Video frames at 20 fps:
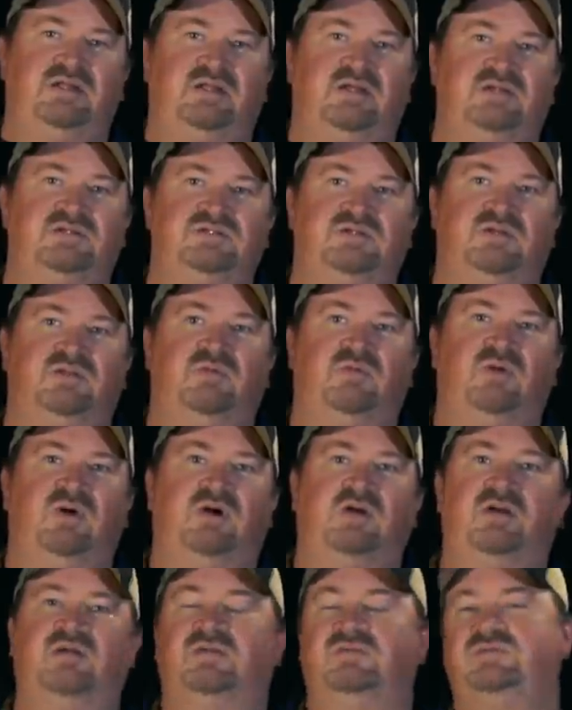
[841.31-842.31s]
of ducks on the
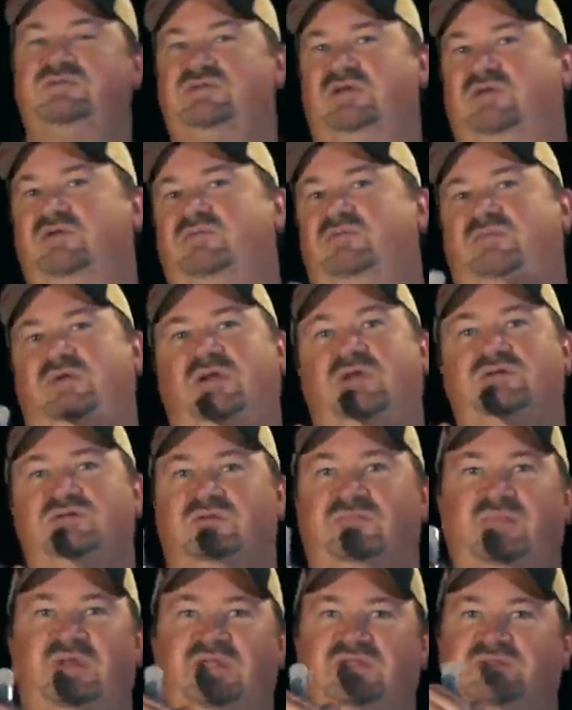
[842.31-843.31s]
water. So, here's
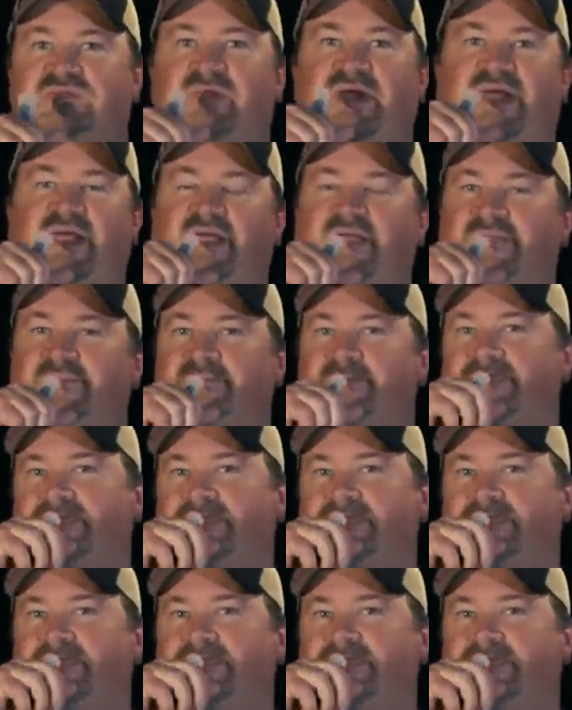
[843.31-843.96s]
a mixed bag.